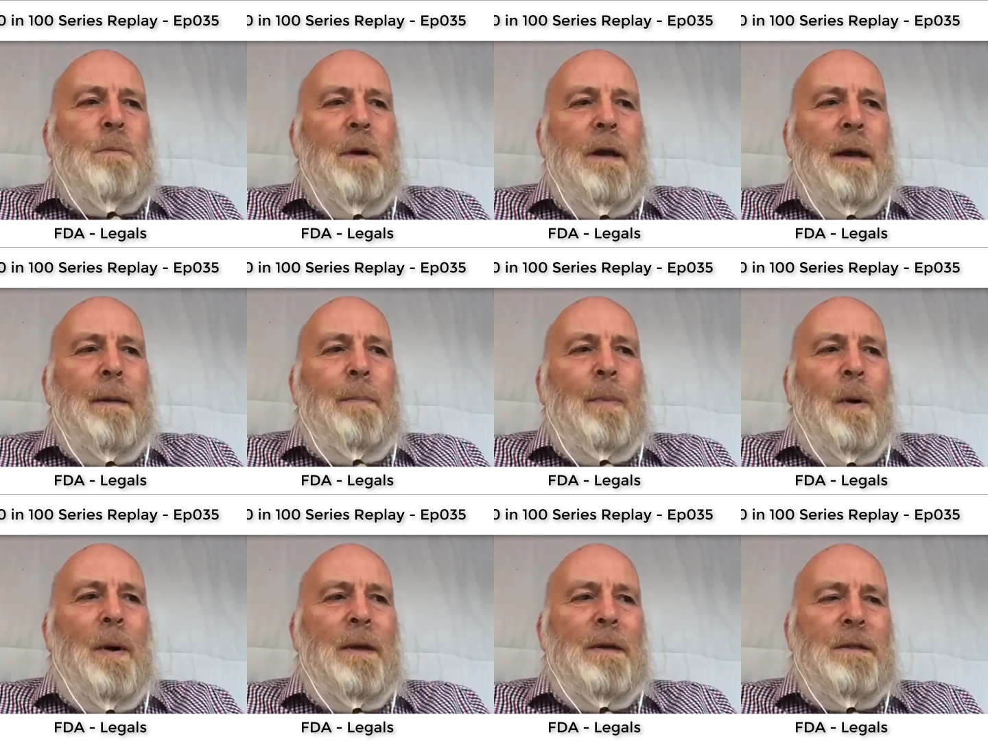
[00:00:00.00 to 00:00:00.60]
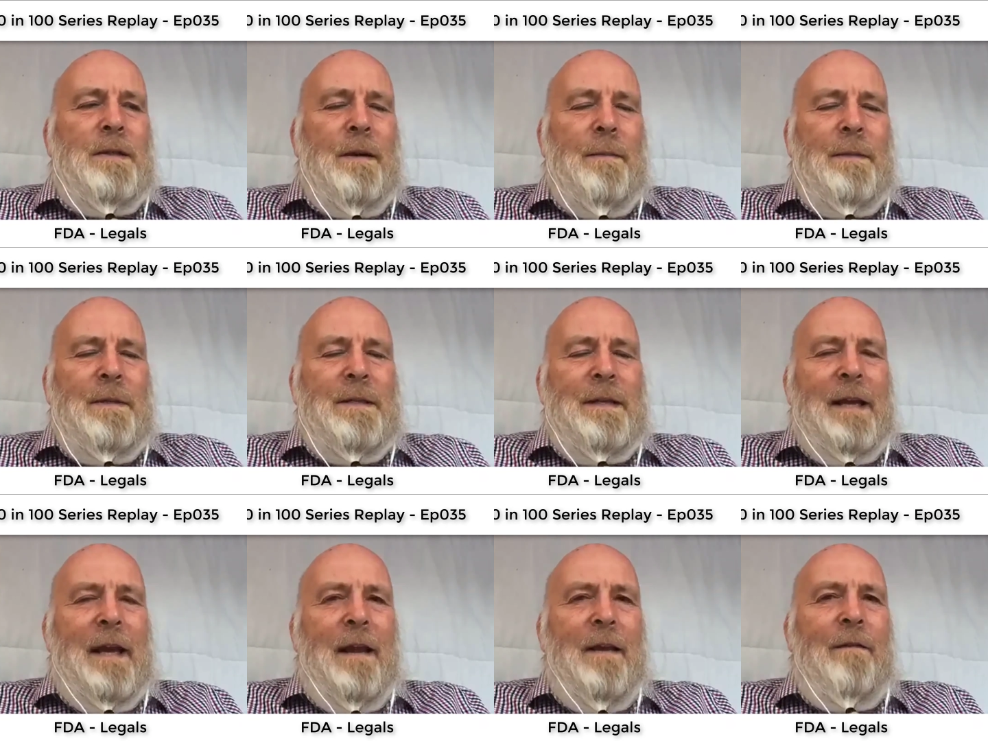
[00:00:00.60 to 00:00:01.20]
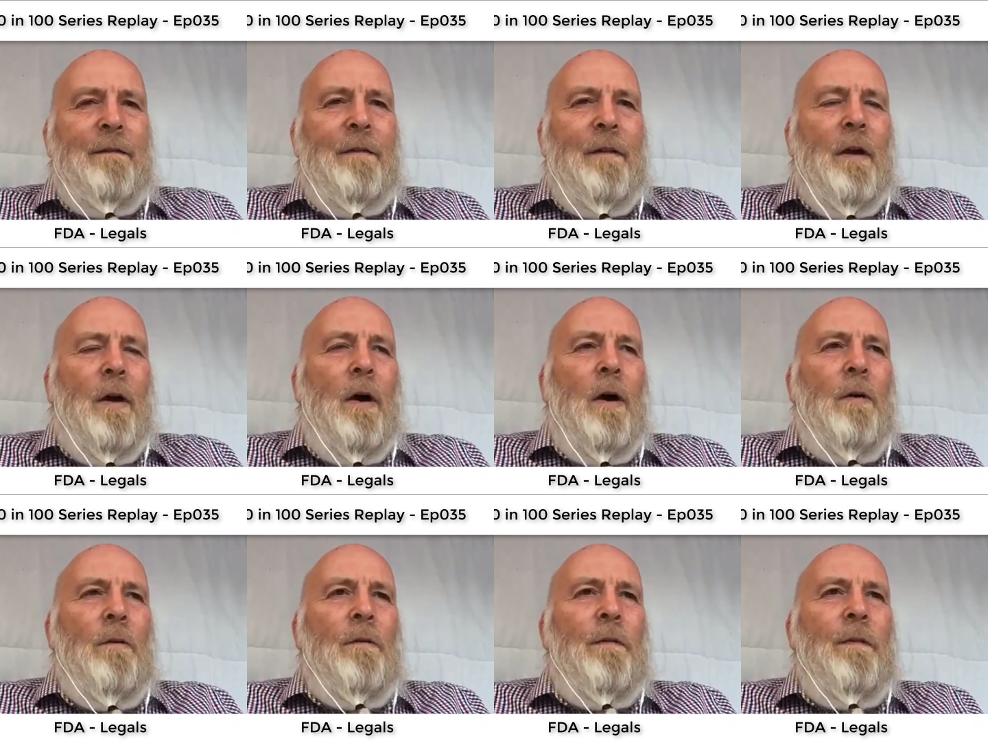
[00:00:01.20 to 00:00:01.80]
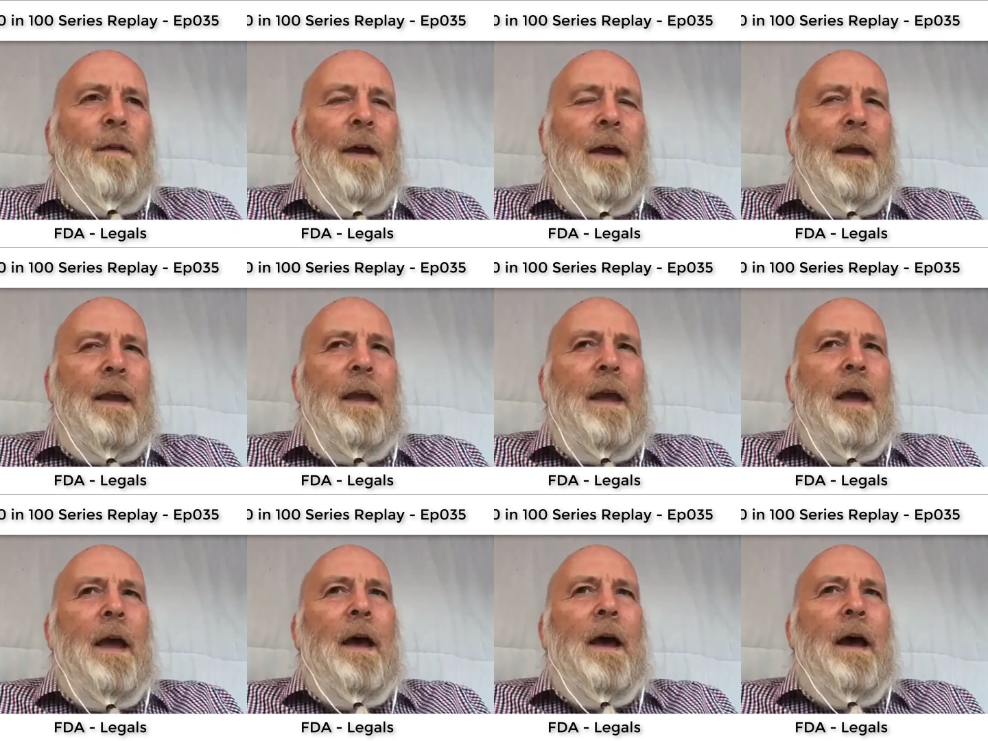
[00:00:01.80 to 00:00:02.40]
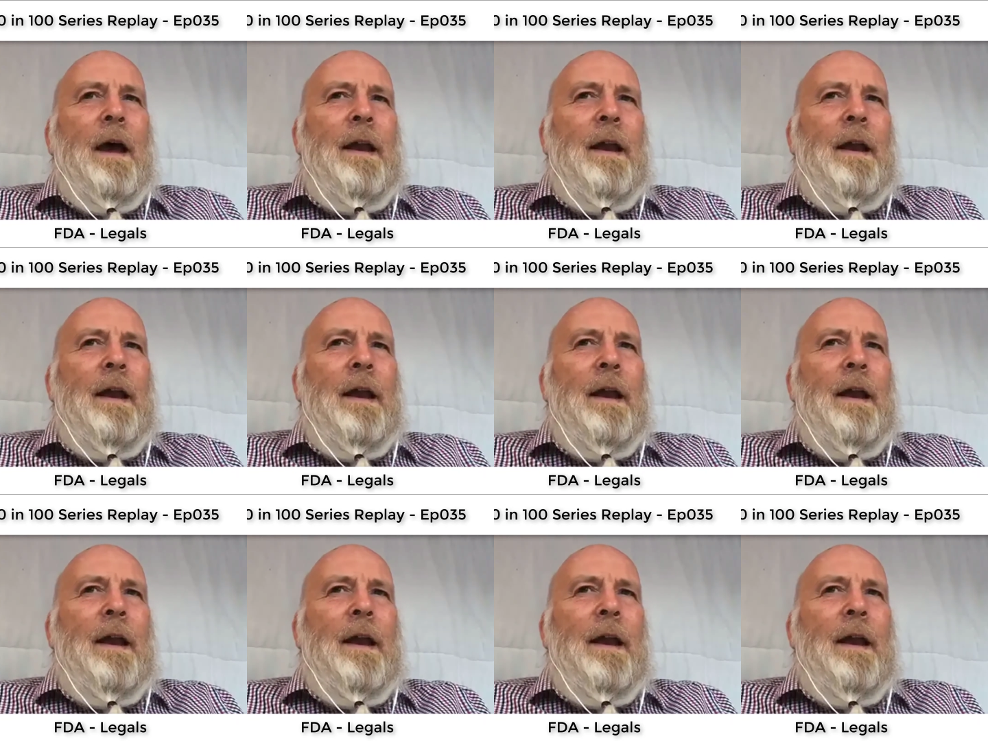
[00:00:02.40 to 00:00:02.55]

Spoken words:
We're putting something together for the whole thing,